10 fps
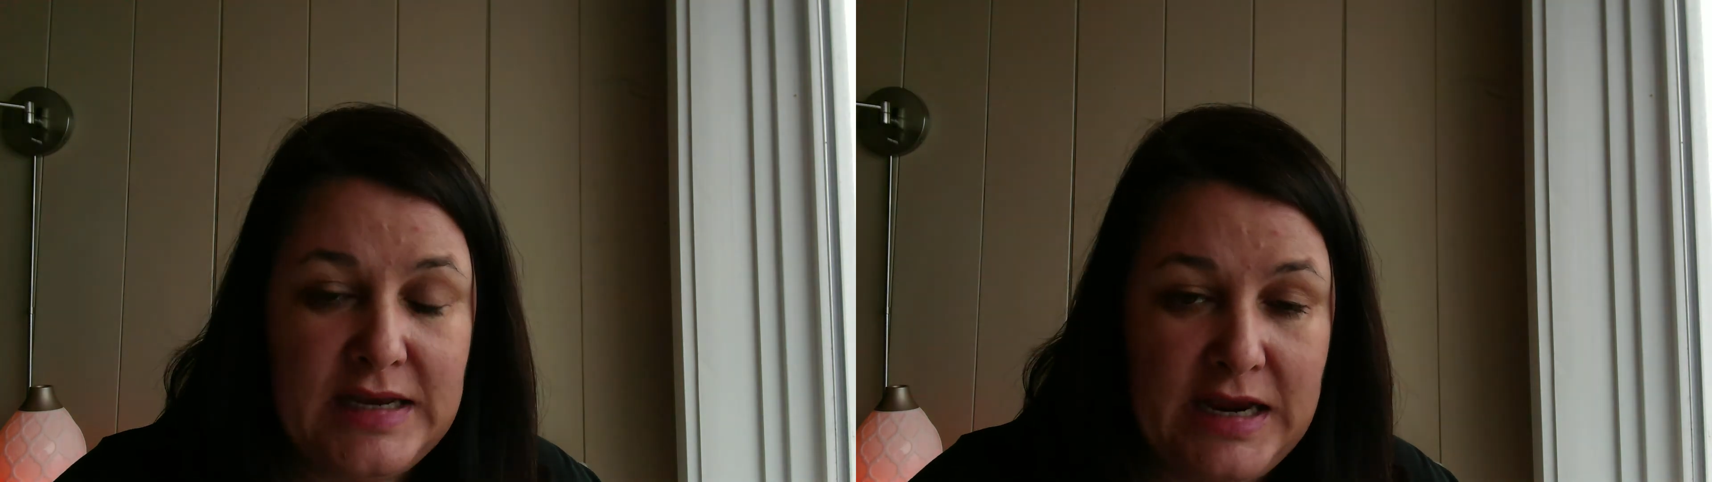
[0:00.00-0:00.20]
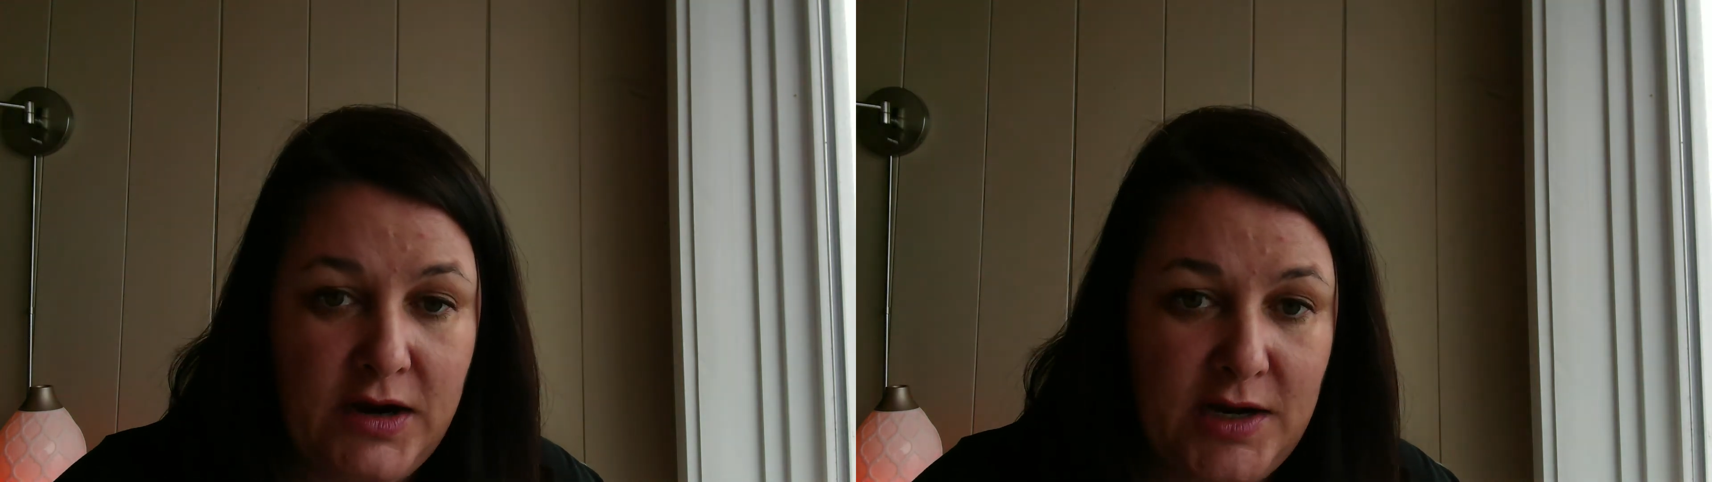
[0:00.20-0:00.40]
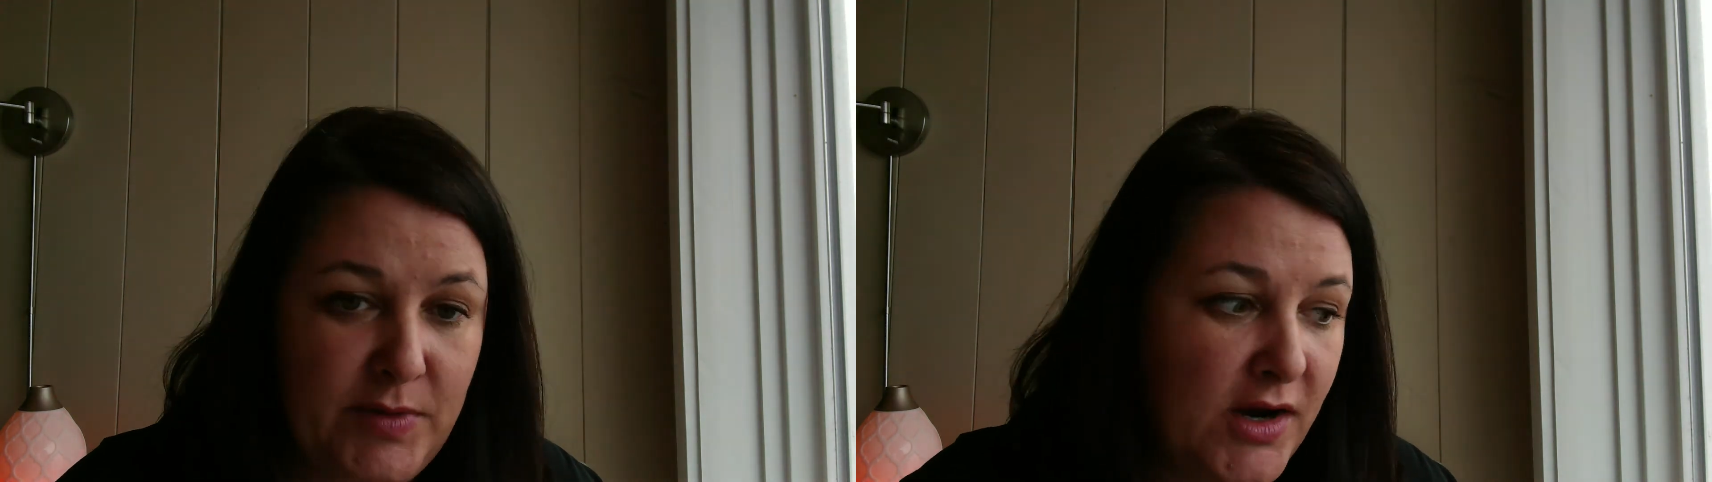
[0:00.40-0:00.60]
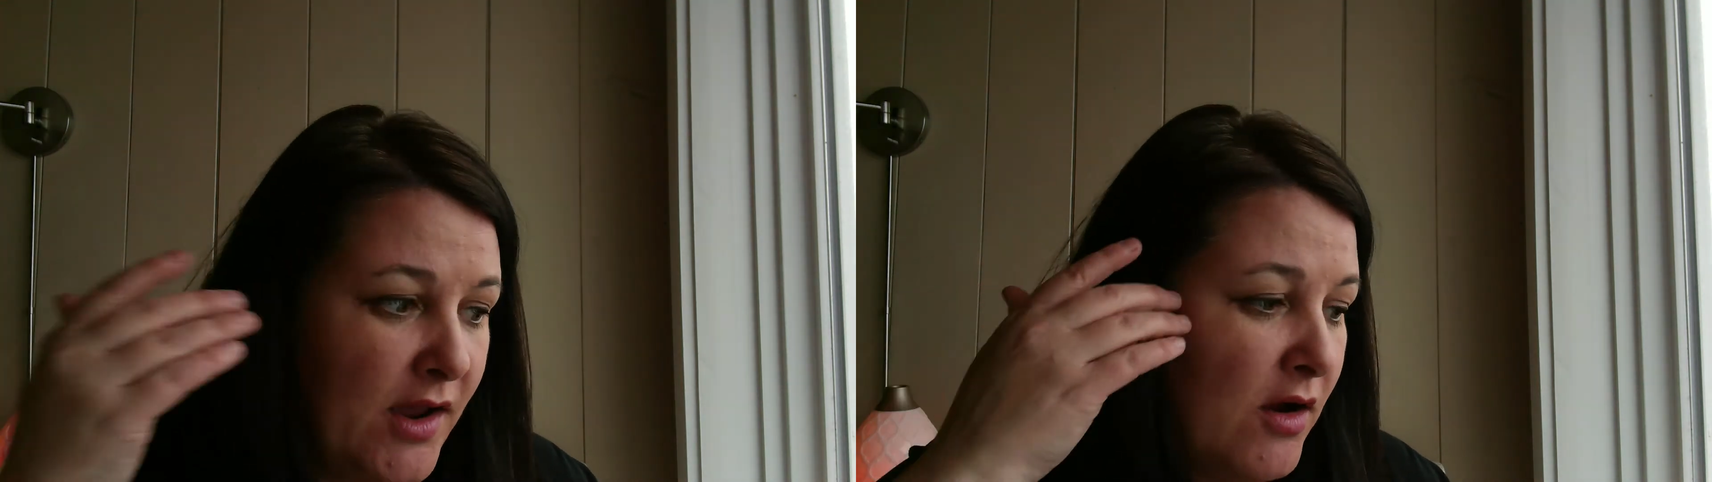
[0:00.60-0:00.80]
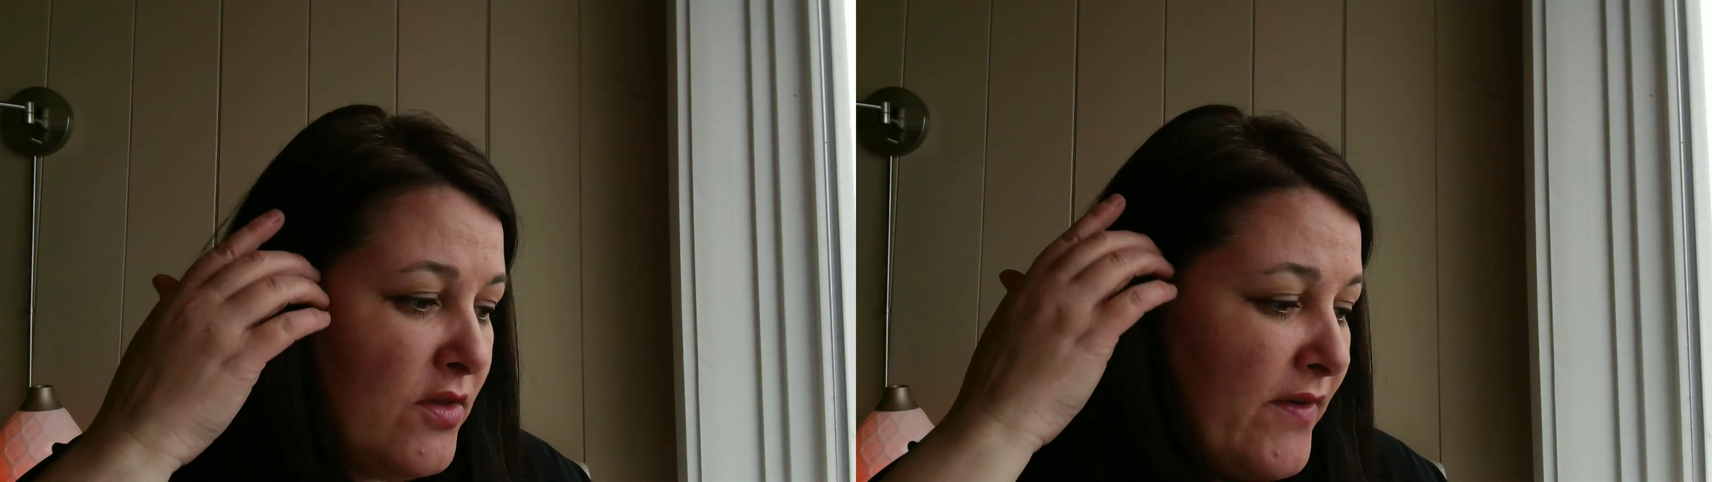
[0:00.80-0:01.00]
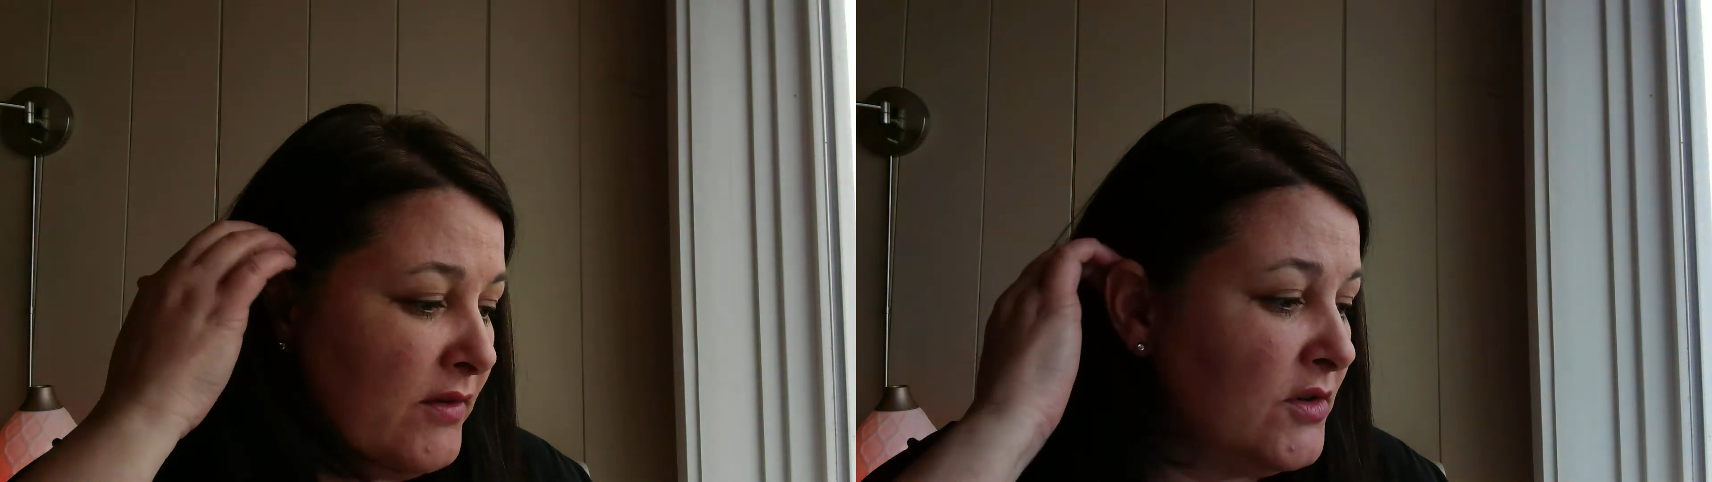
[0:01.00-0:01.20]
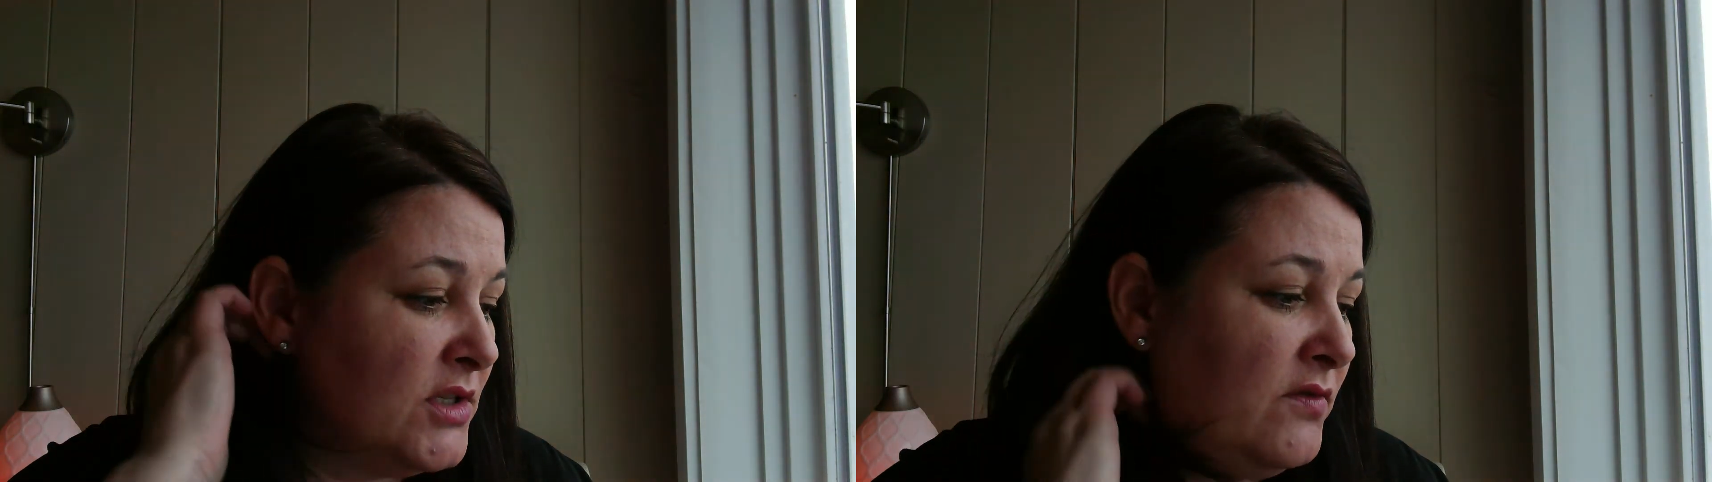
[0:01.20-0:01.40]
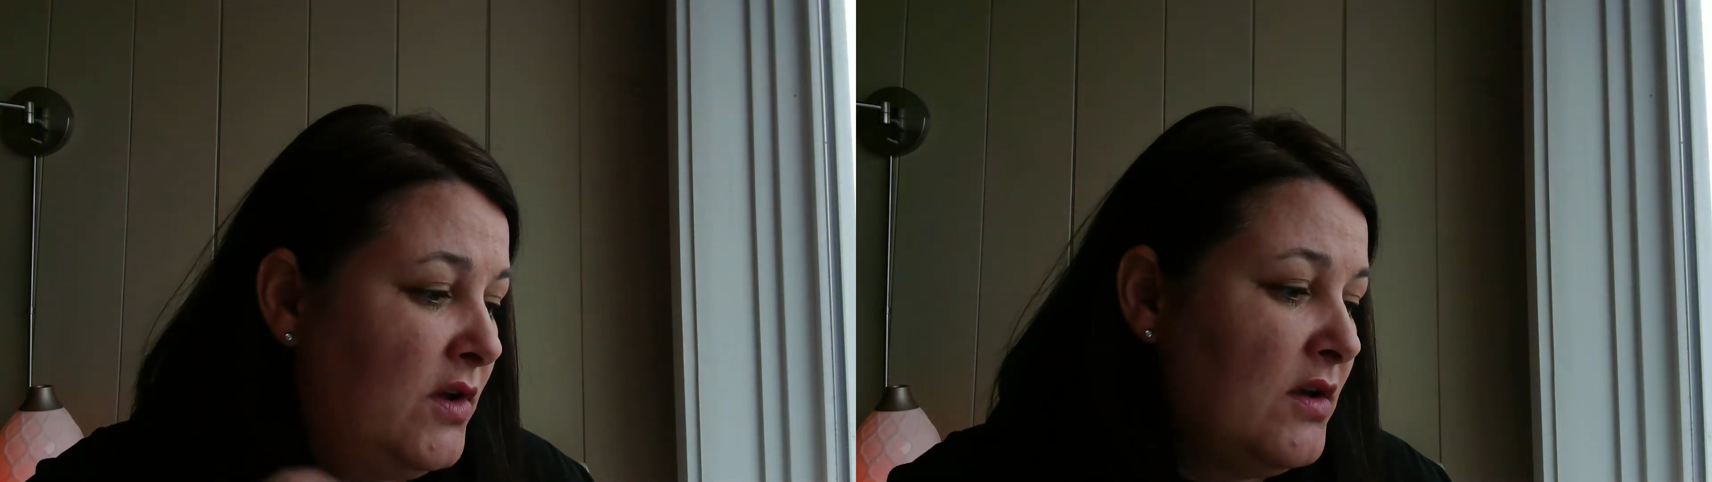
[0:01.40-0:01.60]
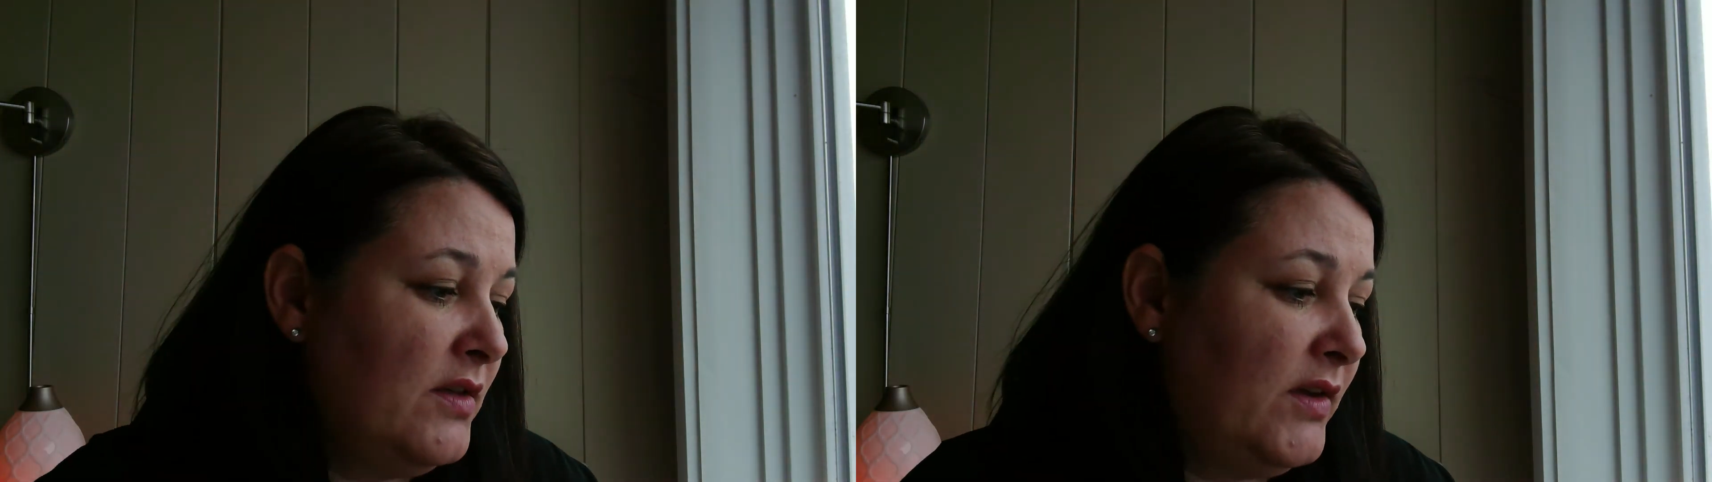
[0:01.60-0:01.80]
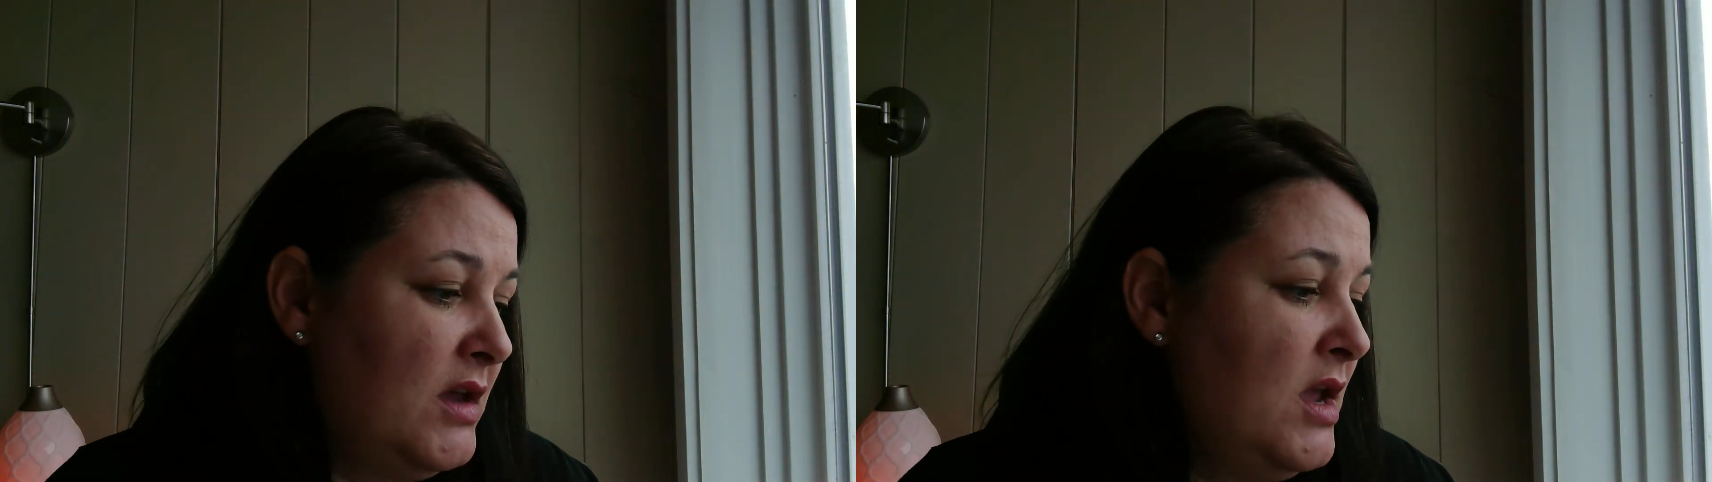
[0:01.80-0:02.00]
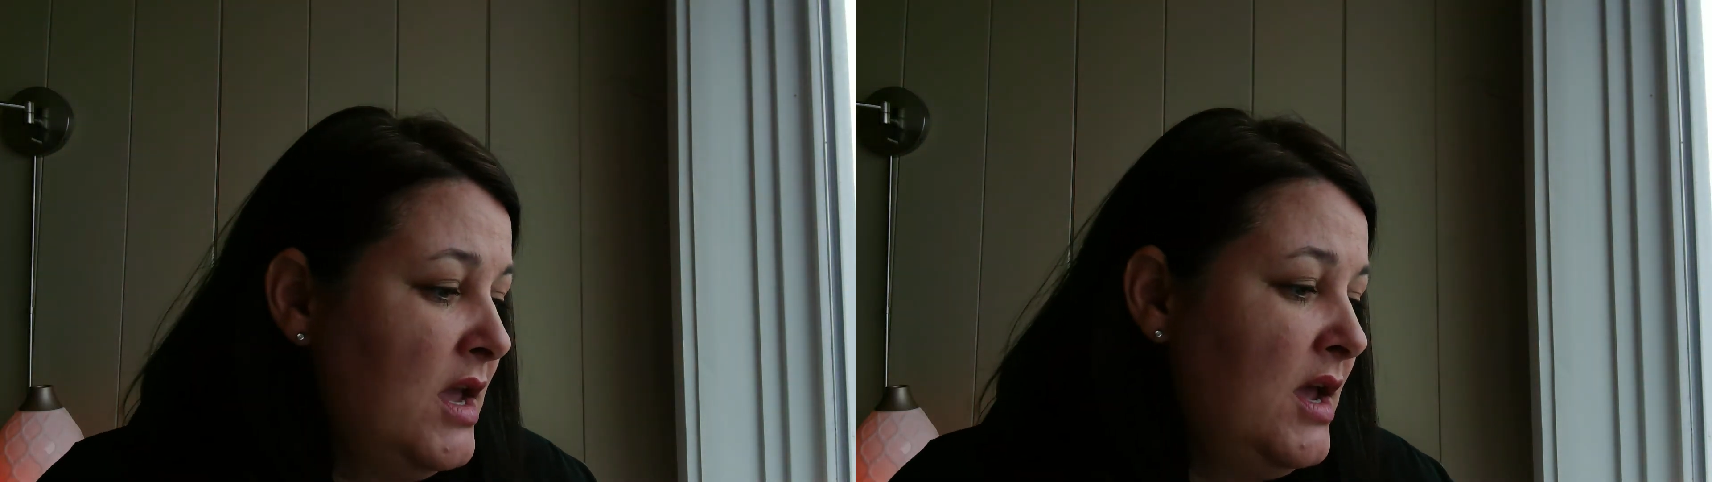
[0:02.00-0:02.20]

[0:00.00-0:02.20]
Gary and Mary Young are the founders of Young Living,